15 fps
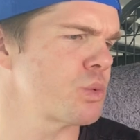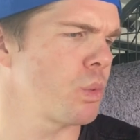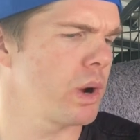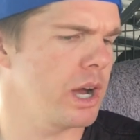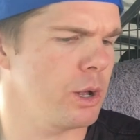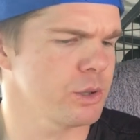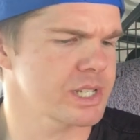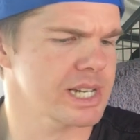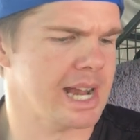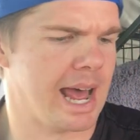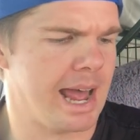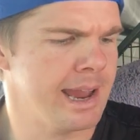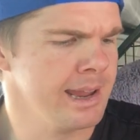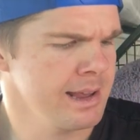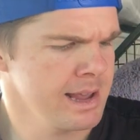as well
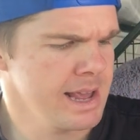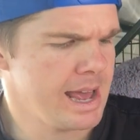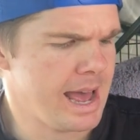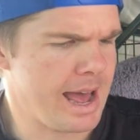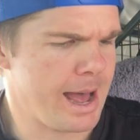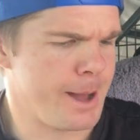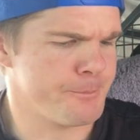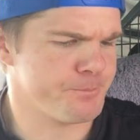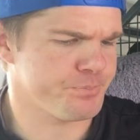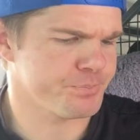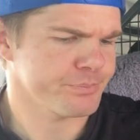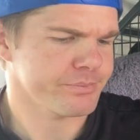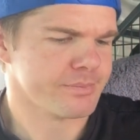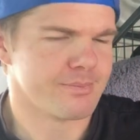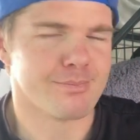today. Um,
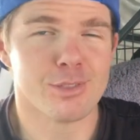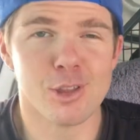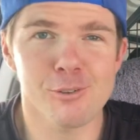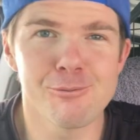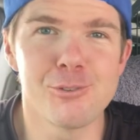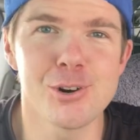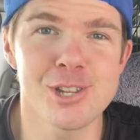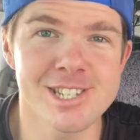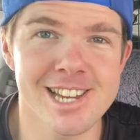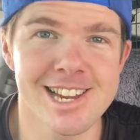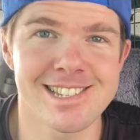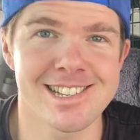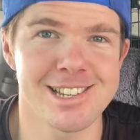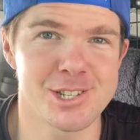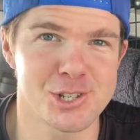footy
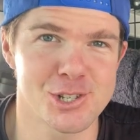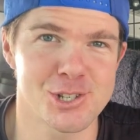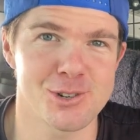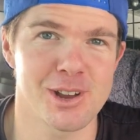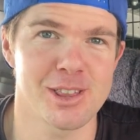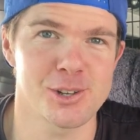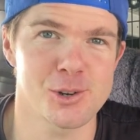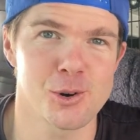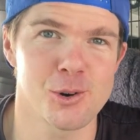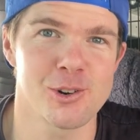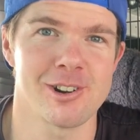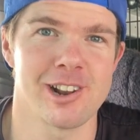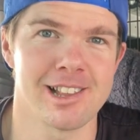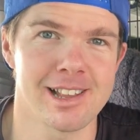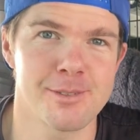season is just around the
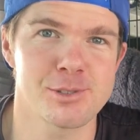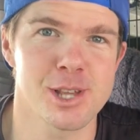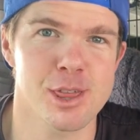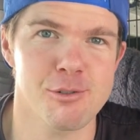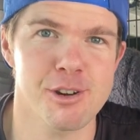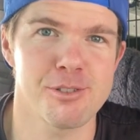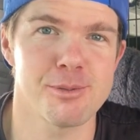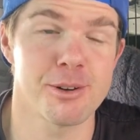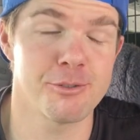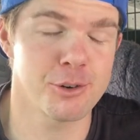corner. I love to thrift my